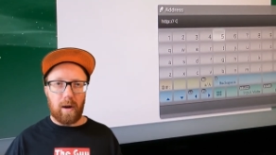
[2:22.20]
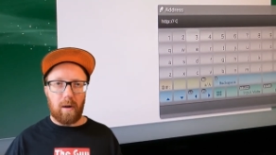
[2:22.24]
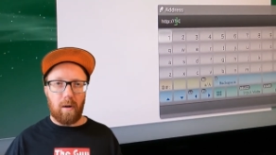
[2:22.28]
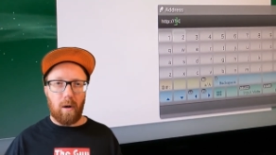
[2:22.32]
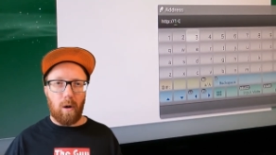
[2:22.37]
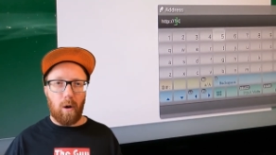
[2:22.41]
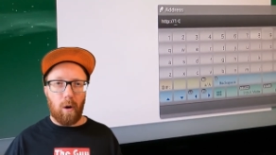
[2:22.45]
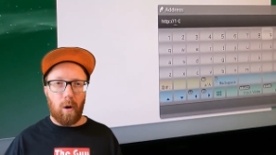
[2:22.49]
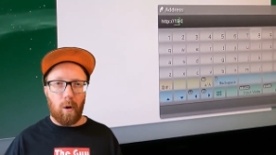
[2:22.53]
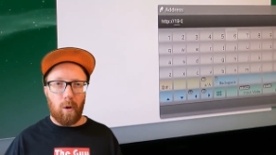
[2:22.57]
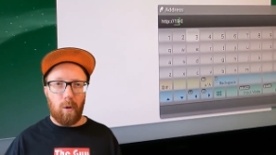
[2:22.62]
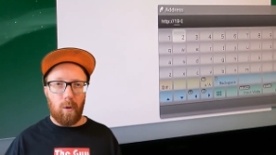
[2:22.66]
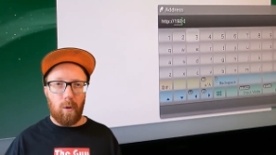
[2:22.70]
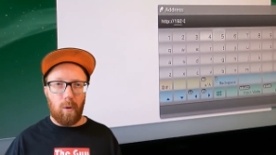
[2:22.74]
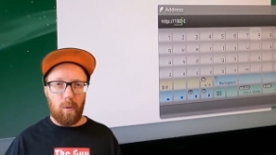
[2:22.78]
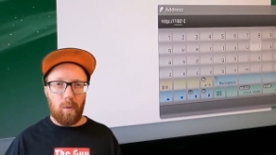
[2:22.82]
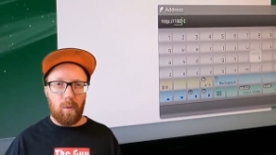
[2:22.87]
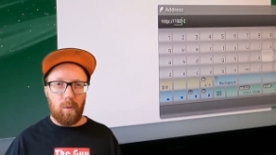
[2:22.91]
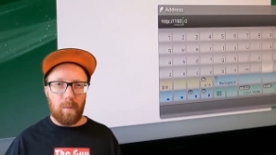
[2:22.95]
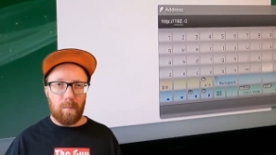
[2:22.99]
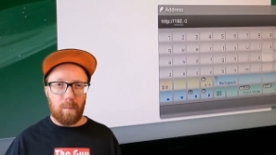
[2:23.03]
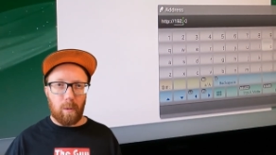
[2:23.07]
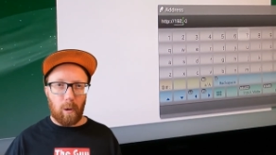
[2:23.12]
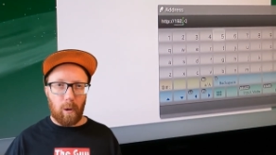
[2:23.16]
our
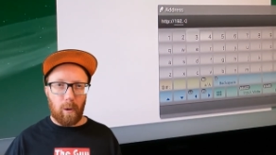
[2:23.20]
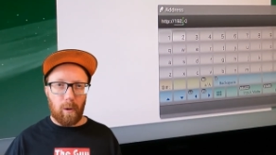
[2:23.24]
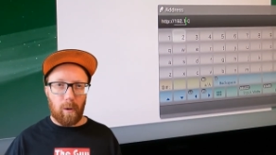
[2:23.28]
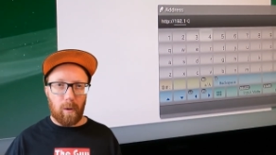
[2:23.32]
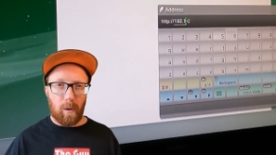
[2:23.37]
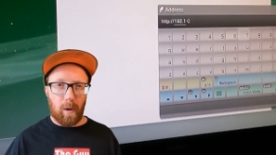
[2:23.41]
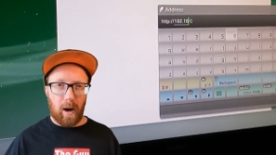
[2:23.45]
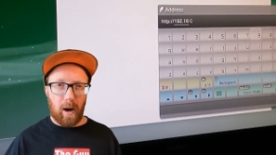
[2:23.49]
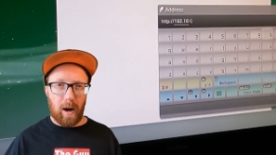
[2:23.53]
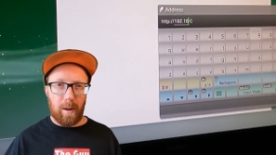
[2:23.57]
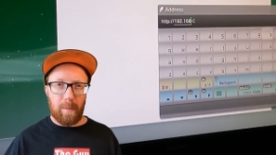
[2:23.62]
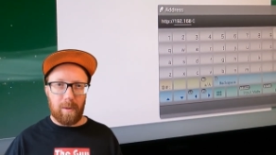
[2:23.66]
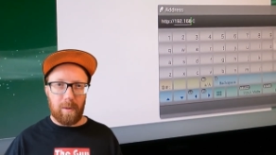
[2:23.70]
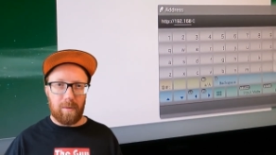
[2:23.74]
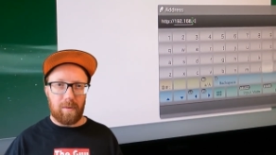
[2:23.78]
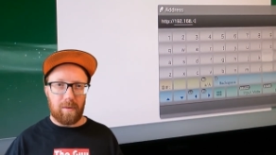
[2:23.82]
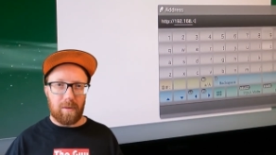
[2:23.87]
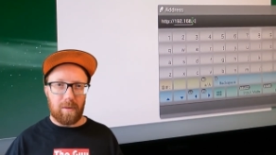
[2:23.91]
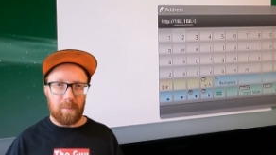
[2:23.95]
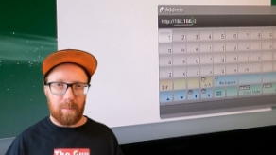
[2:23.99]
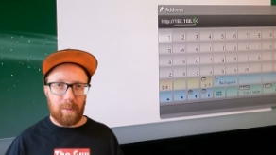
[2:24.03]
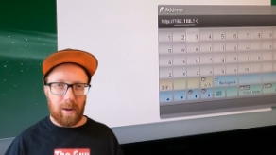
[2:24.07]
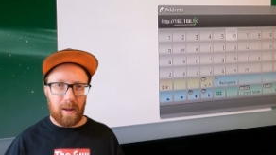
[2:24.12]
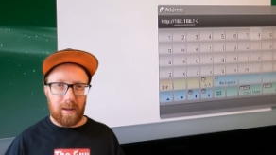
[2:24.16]
own program
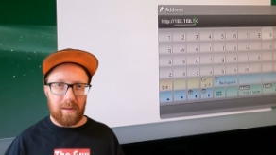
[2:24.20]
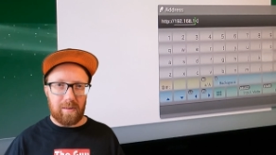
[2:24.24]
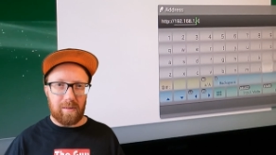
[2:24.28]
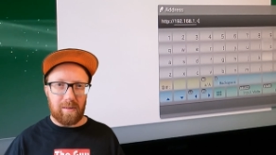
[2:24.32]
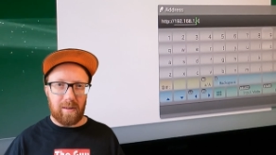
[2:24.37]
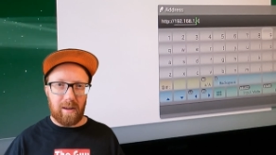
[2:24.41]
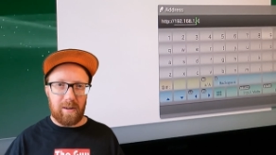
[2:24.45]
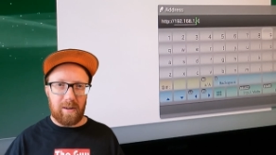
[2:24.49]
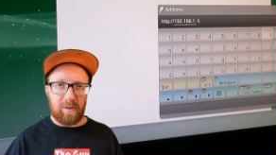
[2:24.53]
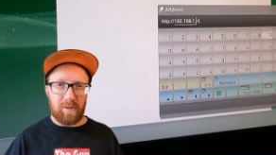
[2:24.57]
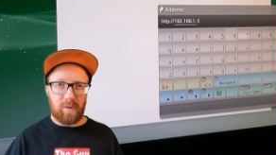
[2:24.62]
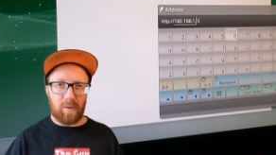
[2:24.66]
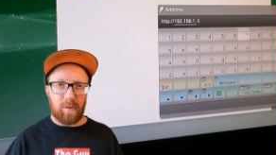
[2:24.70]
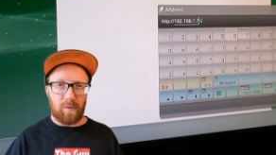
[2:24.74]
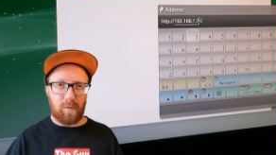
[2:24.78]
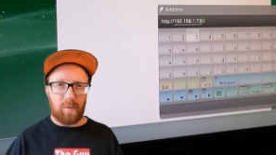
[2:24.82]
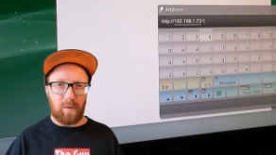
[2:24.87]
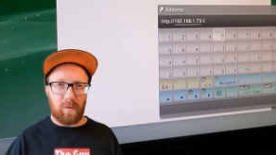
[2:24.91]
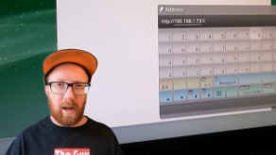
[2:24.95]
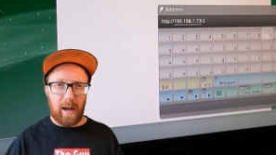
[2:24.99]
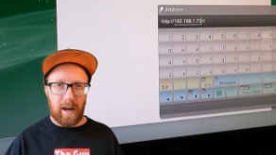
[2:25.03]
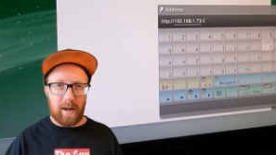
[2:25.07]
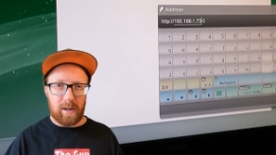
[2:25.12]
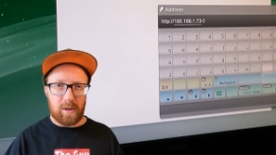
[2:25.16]
into the PlayStation's
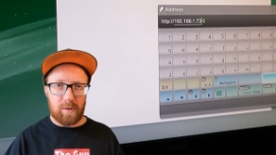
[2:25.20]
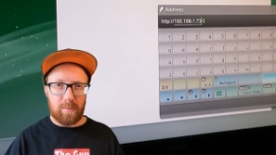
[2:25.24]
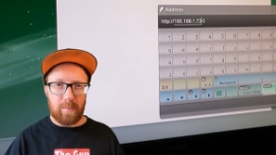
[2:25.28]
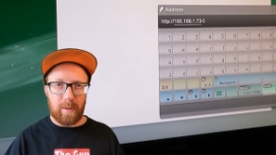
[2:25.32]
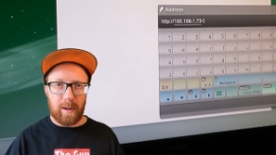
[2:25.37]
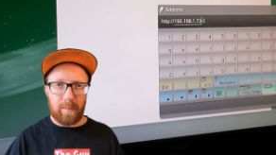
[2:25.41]
flash